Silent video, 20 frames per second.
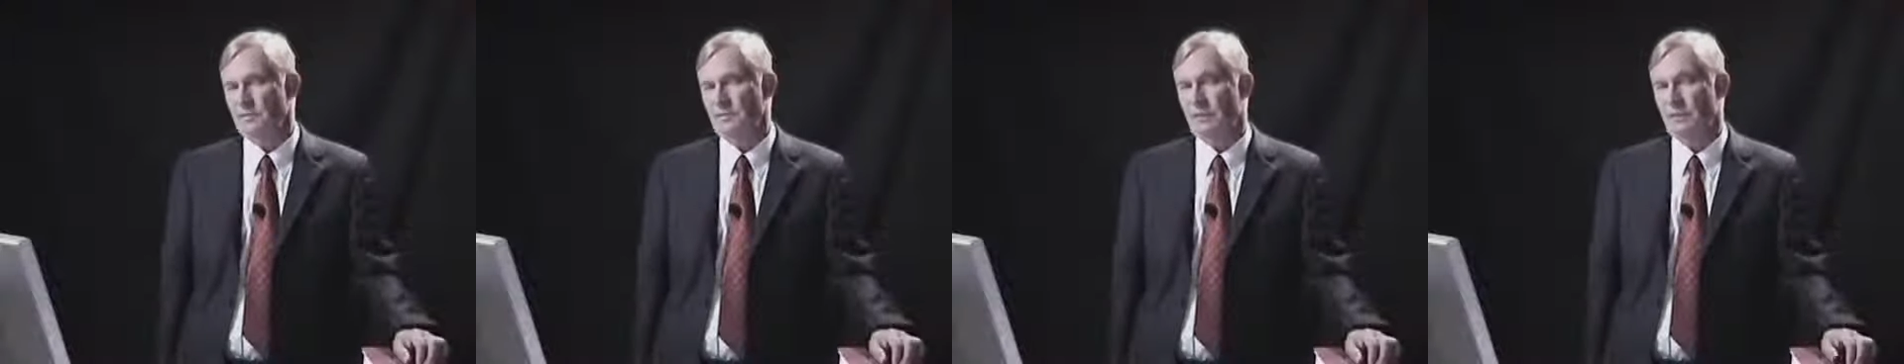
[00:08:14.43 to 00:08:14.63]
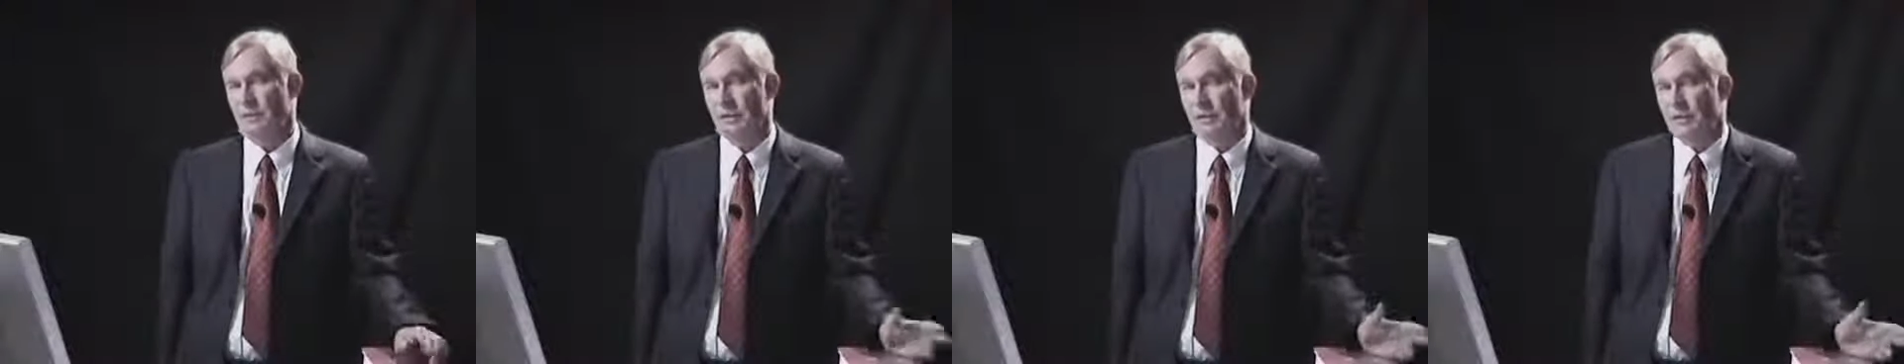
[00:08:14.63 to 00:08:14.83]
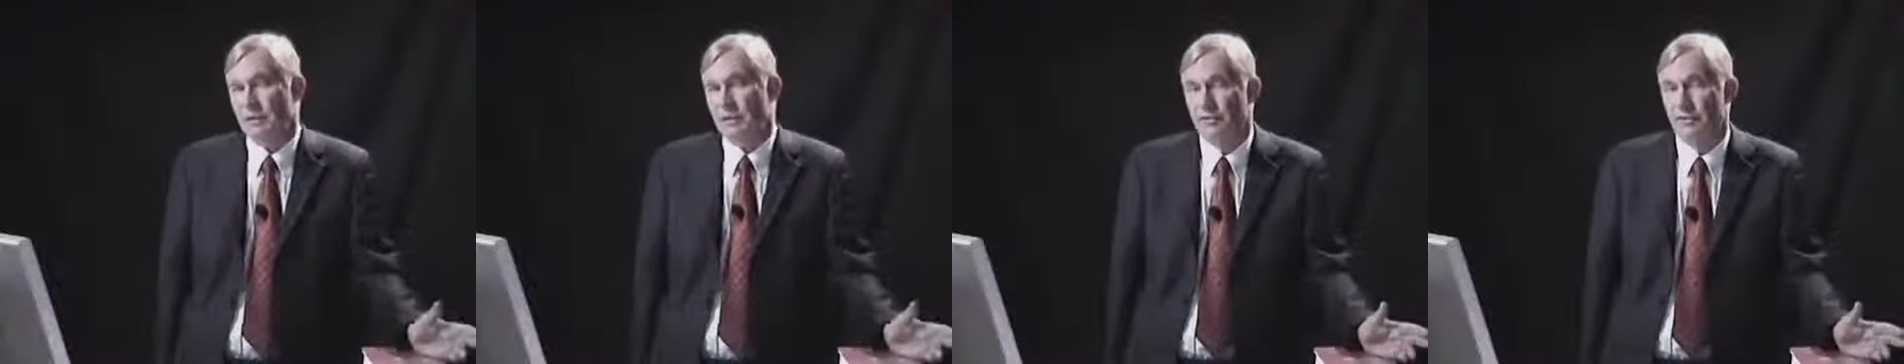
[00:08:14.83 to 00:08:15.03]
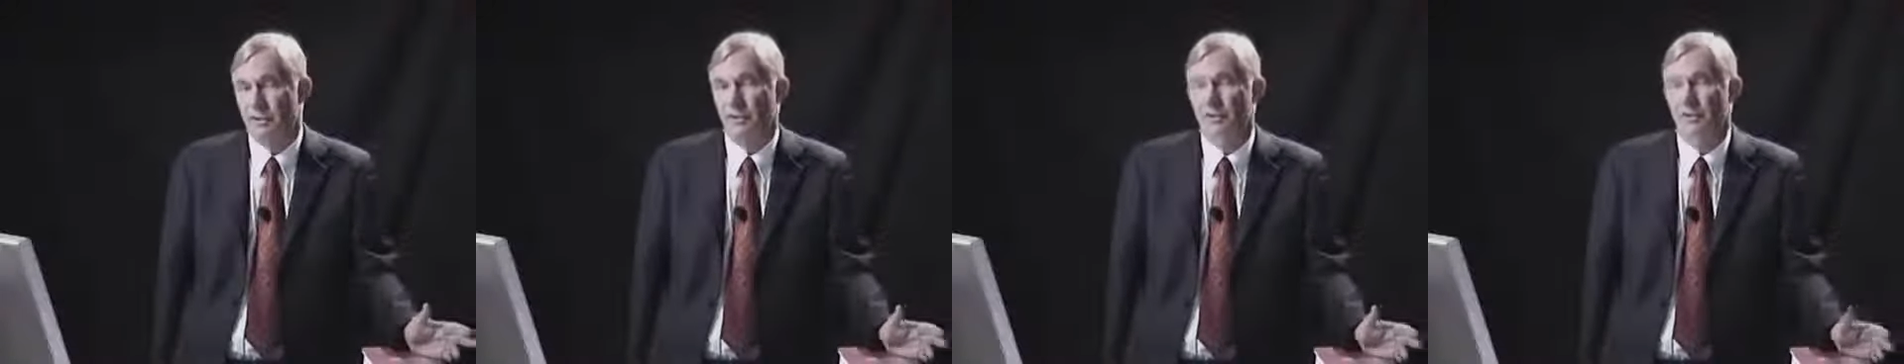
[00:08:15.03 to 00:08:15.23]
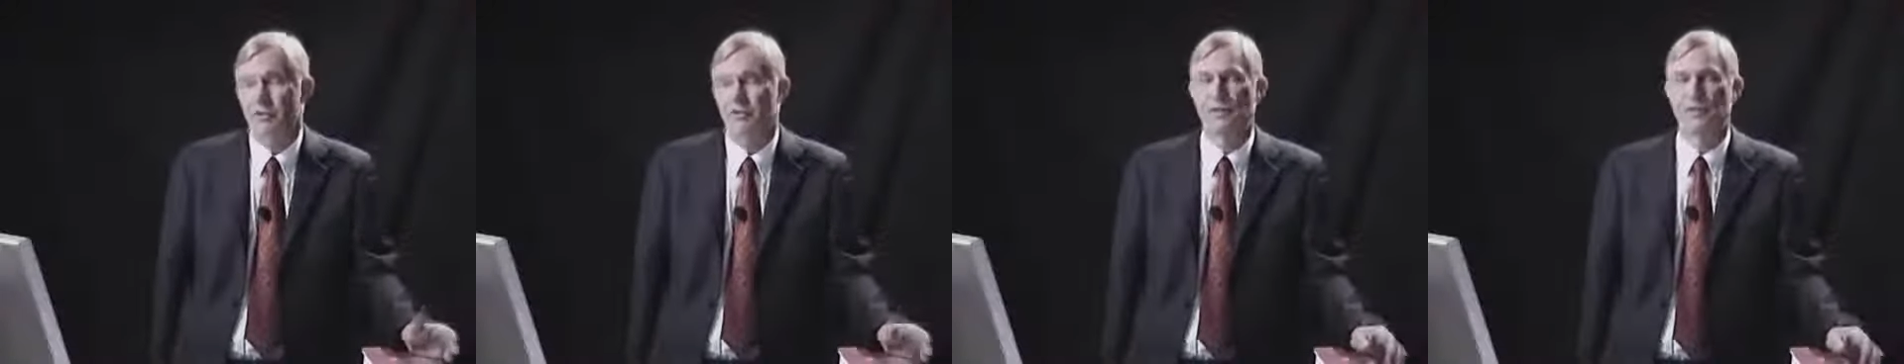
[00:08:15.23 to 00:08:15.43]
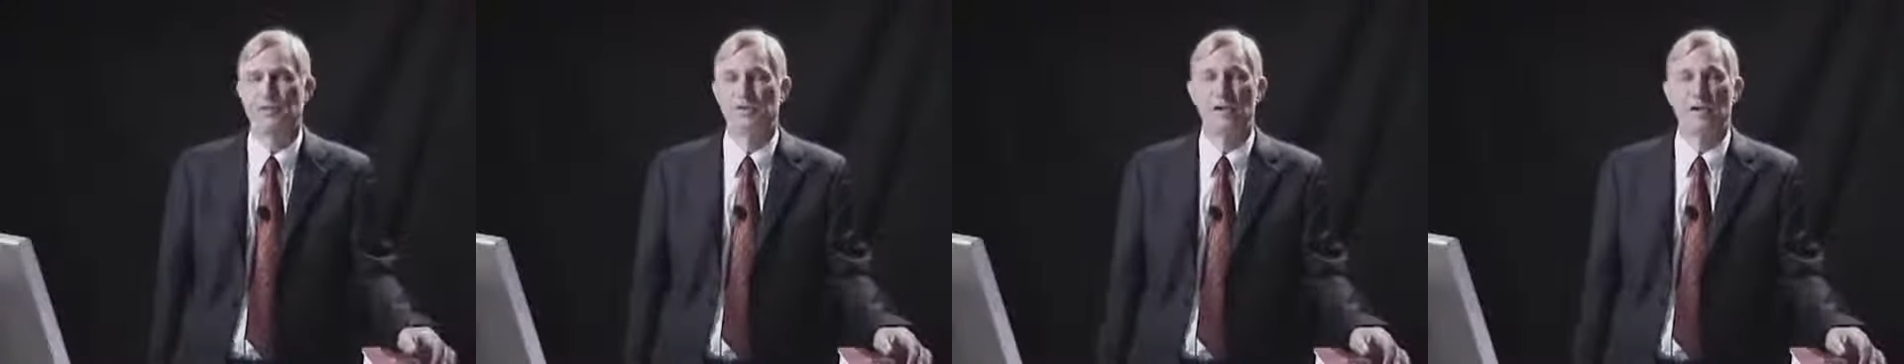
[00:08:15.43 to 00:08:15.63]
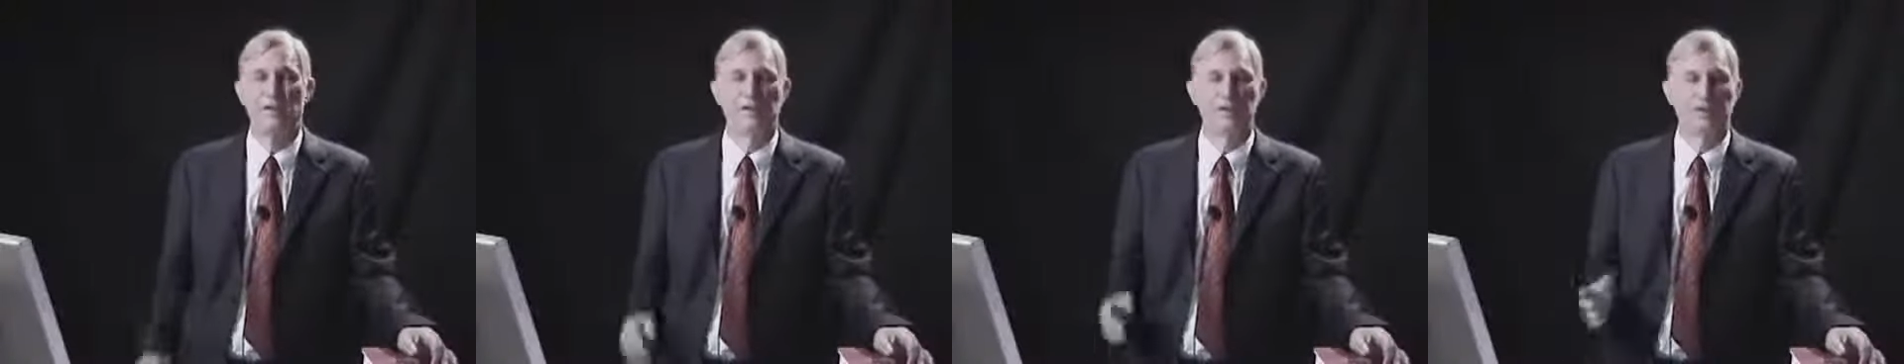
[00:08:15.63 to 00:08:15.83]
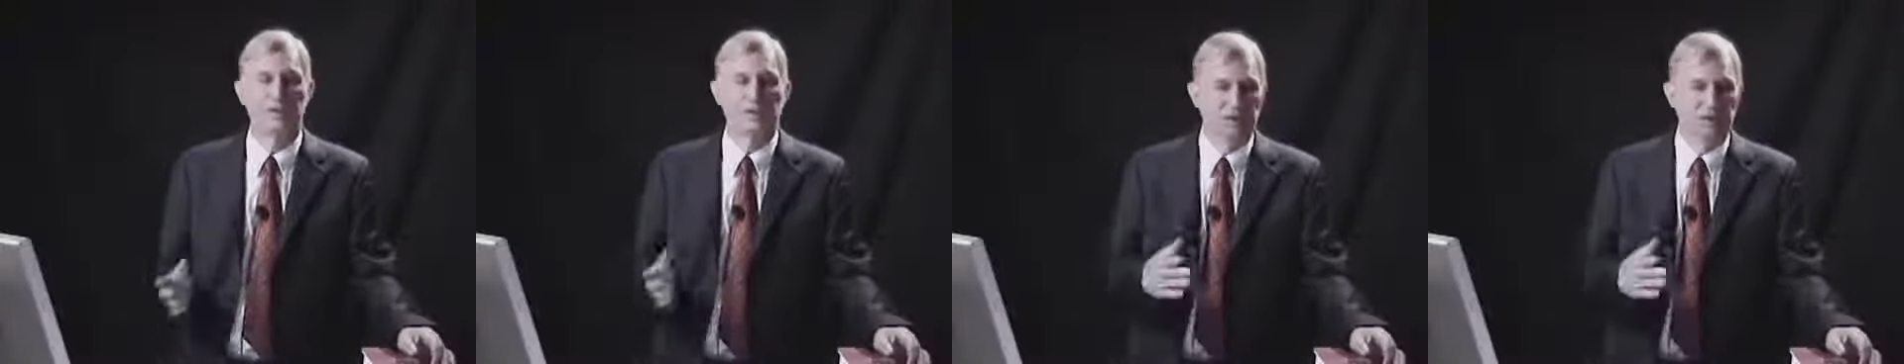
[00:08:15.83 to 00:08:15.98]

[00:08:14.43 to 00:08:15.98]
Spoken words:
negative judgment is obvious.